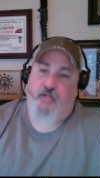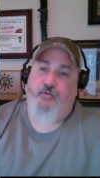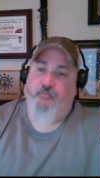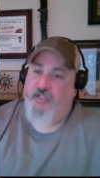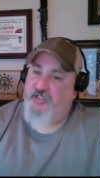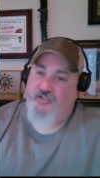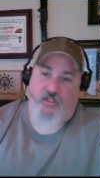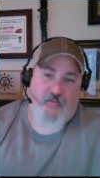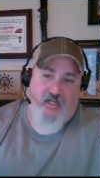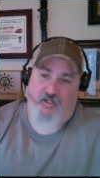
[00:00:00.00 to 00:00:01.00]
We were easily
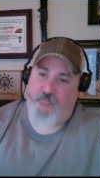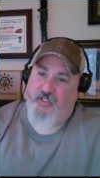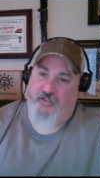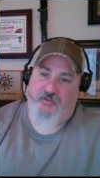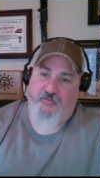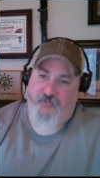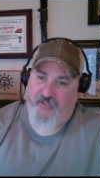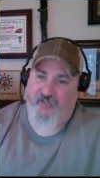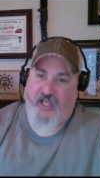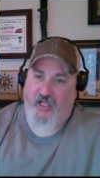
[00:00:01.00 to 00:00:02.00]
about 100 meters,
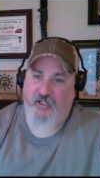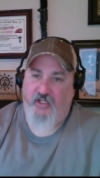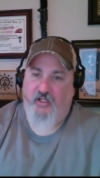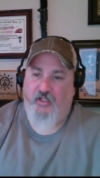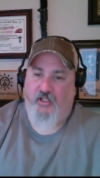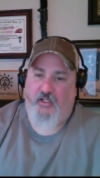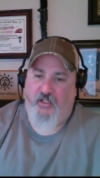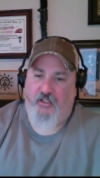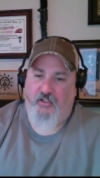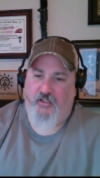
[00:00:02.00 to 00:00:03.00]
if that. Yeah.
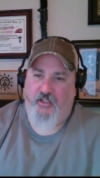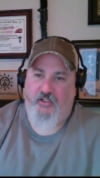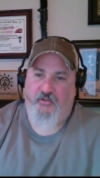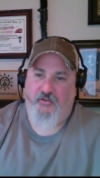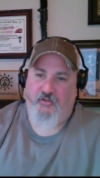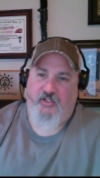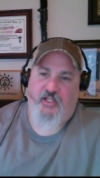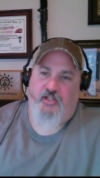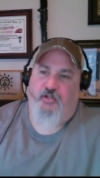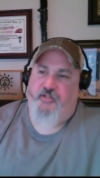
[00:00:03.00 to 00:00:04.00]
Uh, and they,
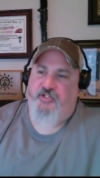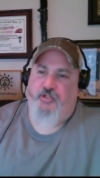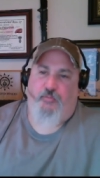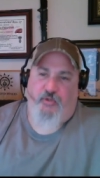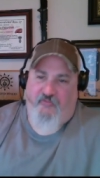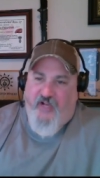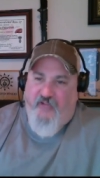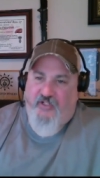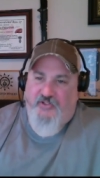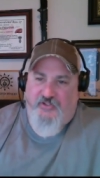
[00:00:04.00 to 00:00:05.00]
you know, they show up with
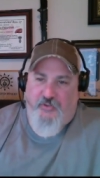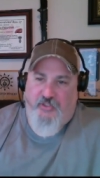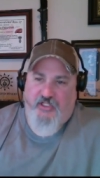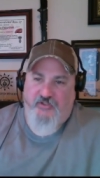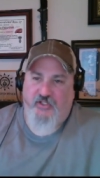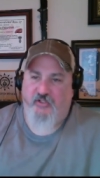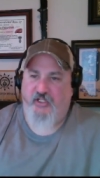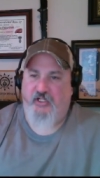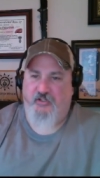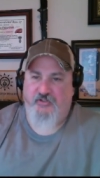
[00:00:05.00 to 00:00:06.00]
five inch Zunis. The
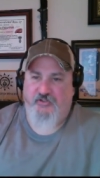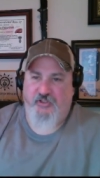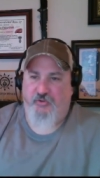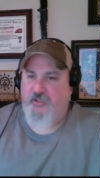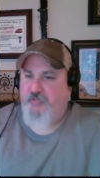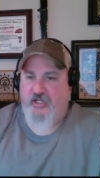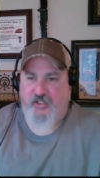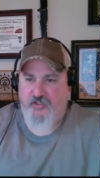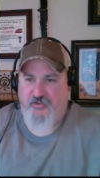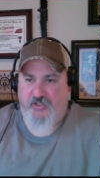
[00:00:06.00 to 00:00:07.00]
Harriers do it. I'm not
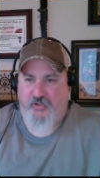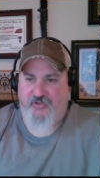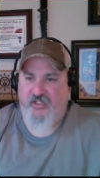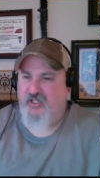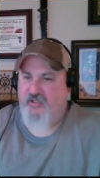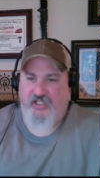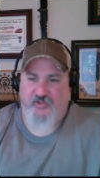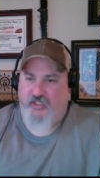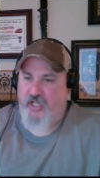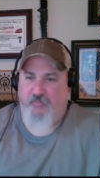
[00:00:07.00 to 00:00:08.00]
going to use those. And they had a
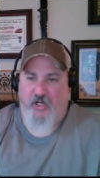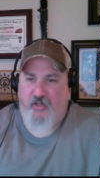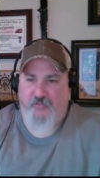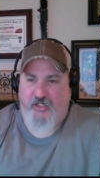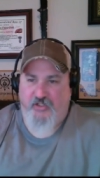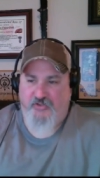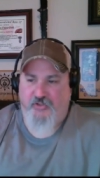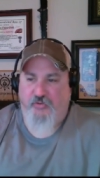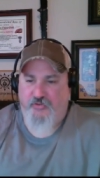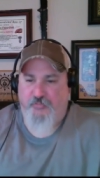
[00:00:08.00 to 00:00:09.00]
laser guide bomb not used. So
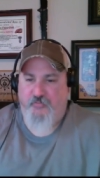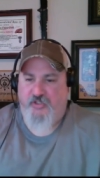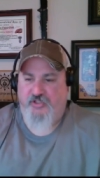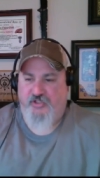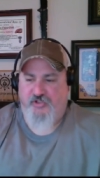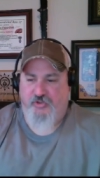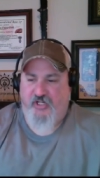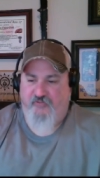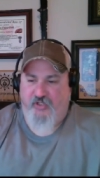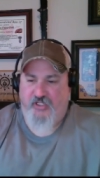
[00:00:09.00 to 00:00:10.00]
it was pretty much just
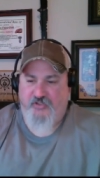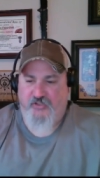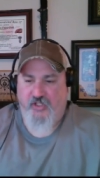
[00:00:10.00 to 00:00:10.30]
strafe runs.